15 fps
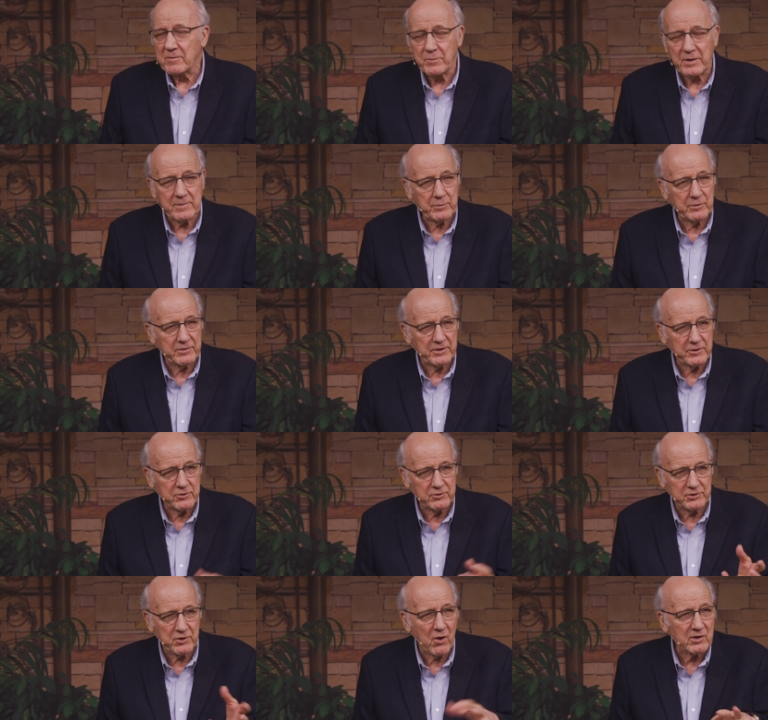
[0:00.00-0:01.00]
are some people that
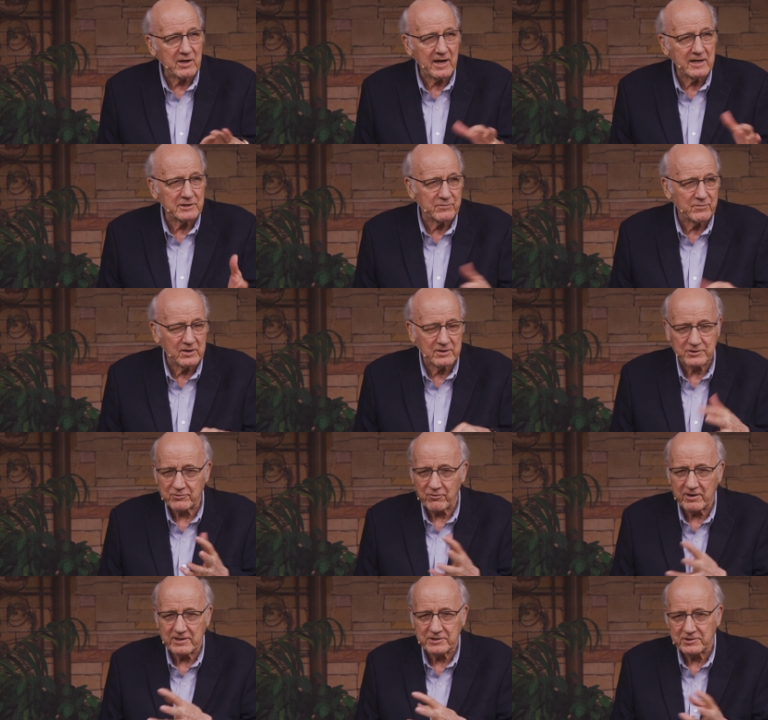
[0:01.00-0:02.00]
use all kinds of
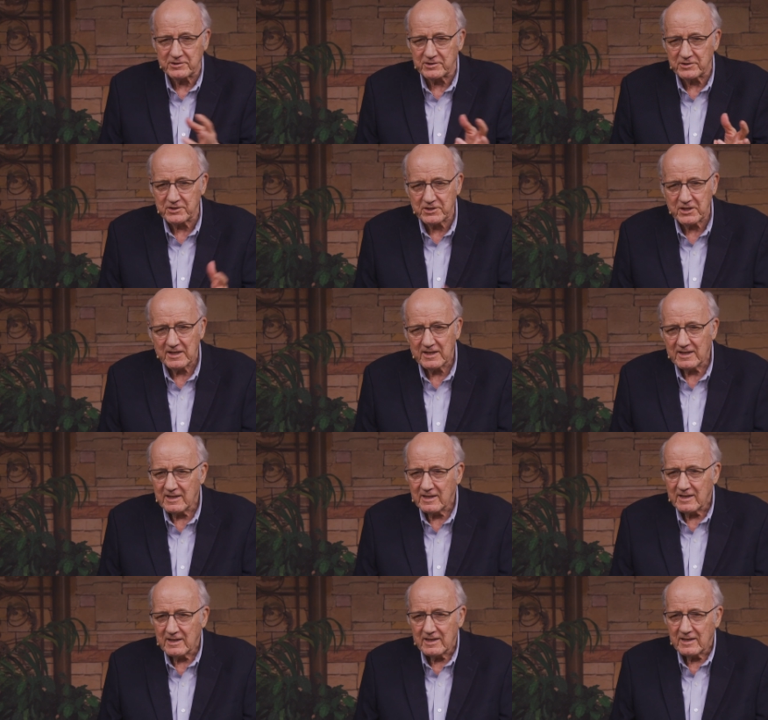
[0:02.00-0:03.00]
illustrations
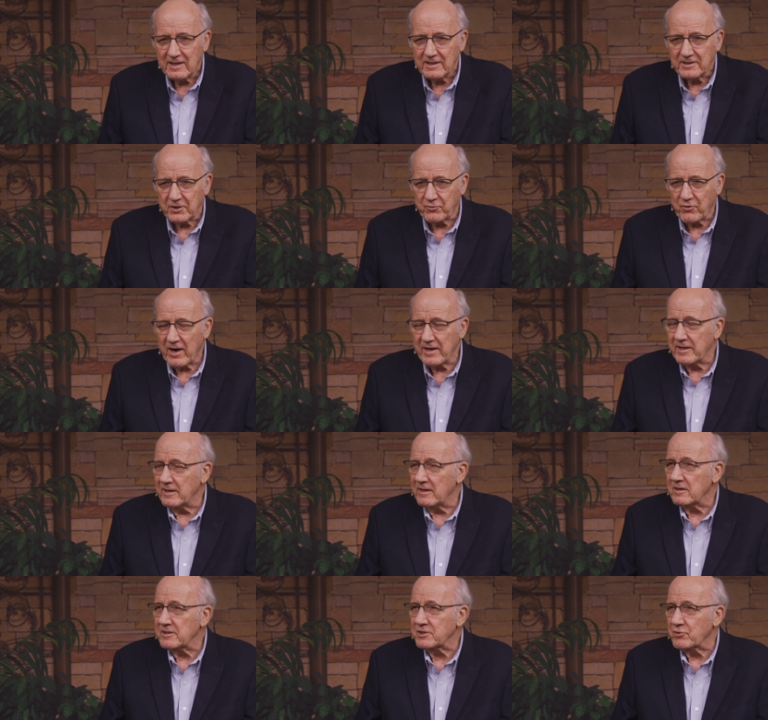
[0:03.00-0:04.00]
to try
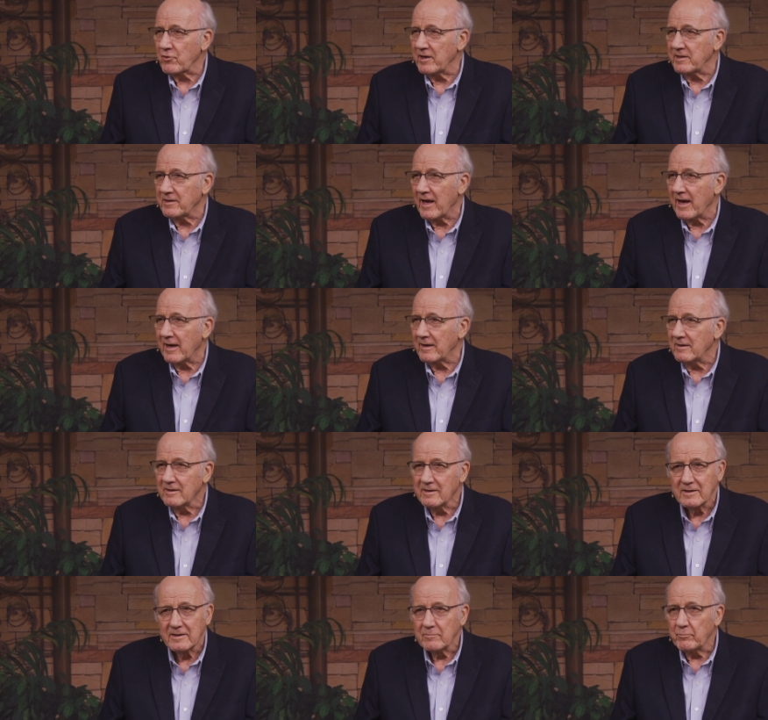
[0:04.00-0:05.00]
to illustrate that,
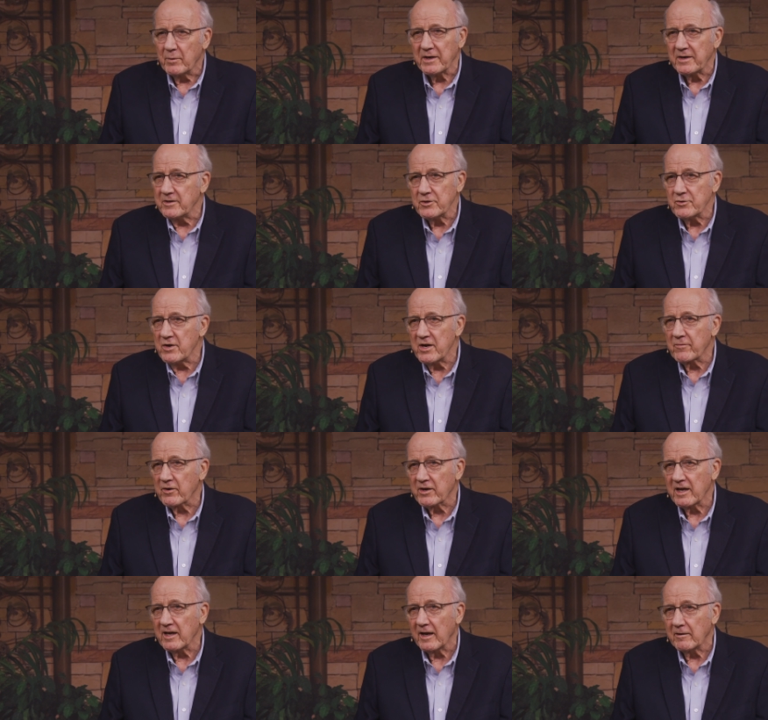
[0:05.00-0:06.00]
but you
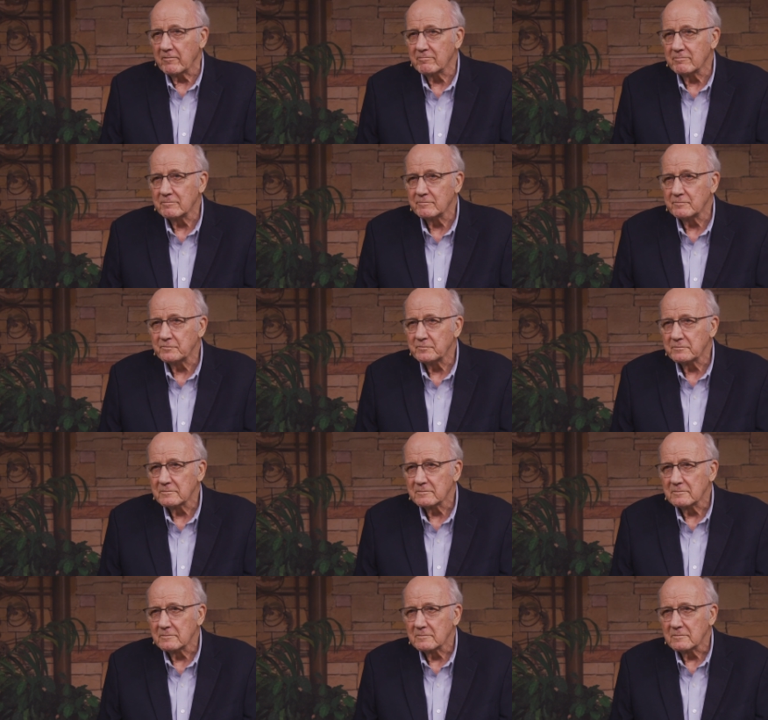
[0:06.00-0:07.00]
never can.
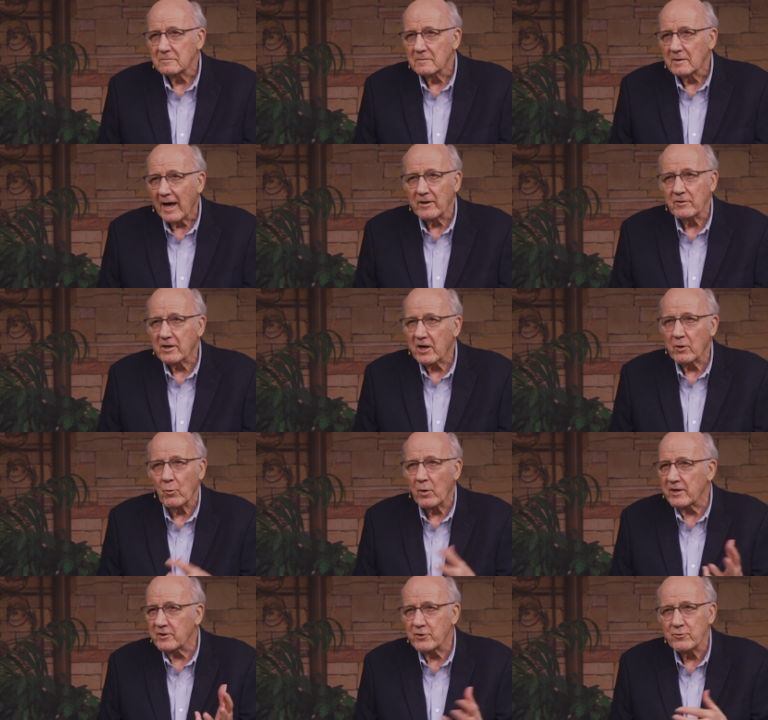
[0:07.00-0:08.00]
I don't
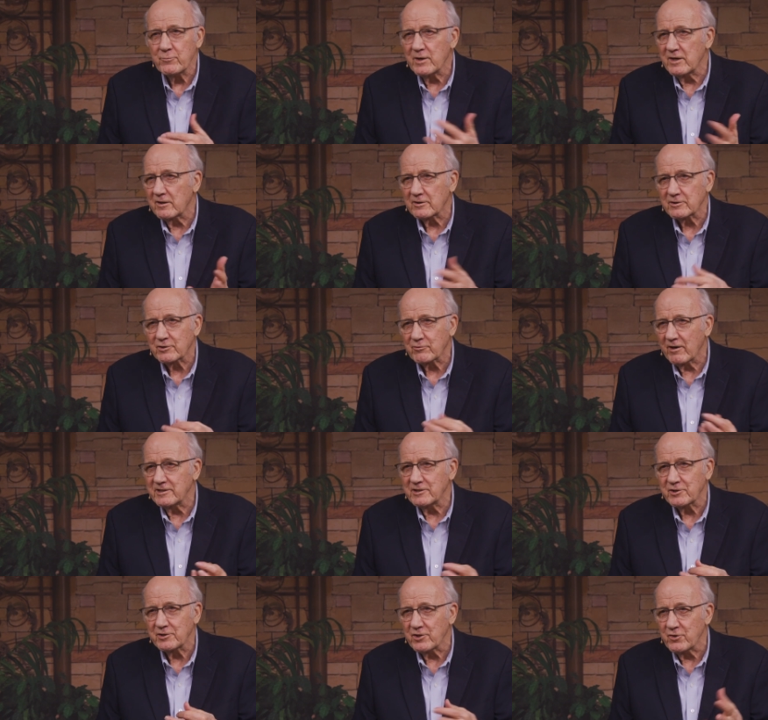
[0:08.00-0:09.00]
care what human
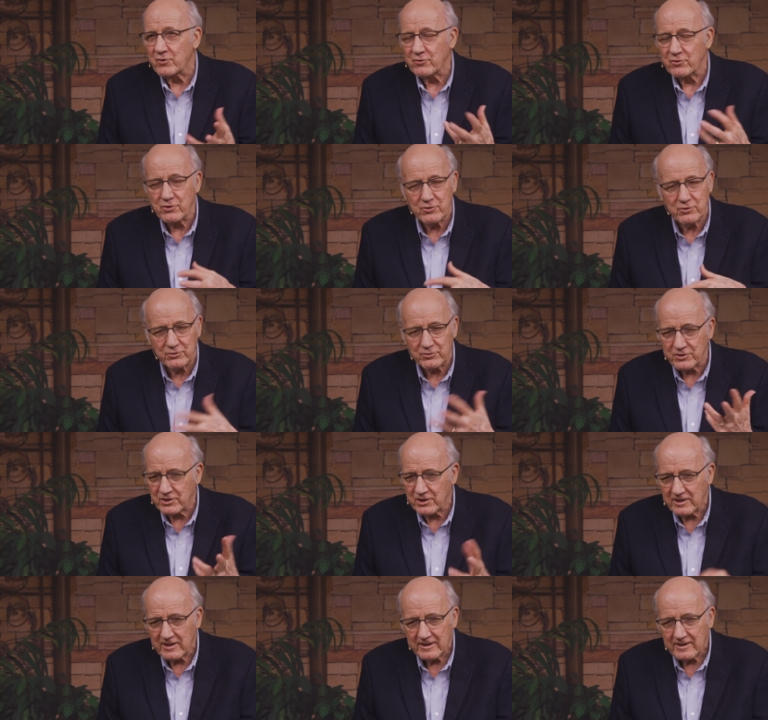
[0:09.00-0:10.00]
illustration you
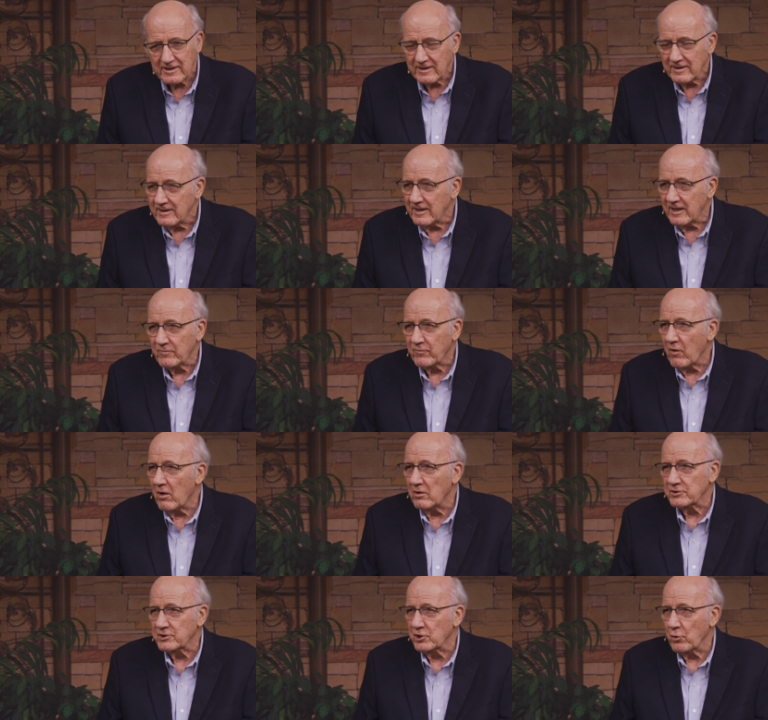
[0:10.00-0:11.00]
use, it
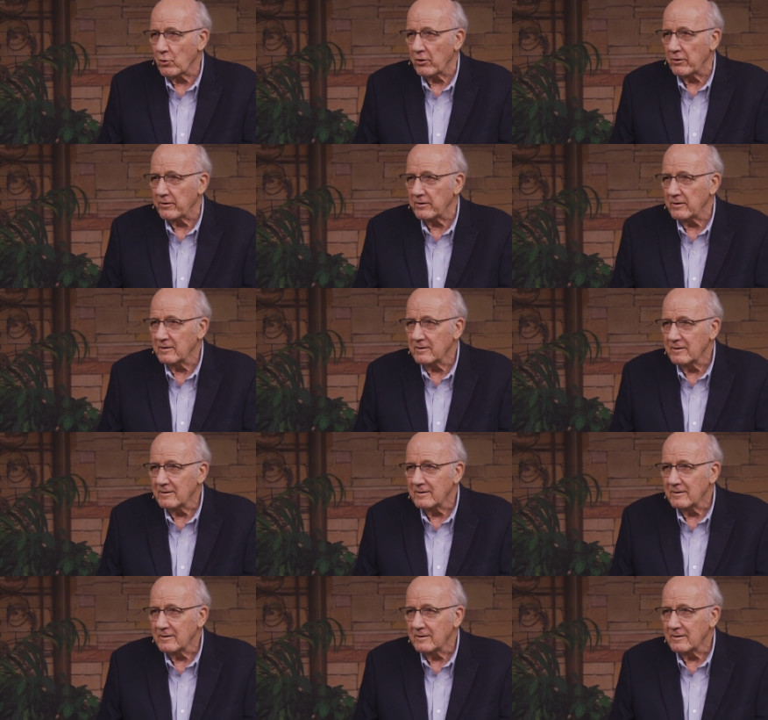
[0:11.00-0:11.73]
falls short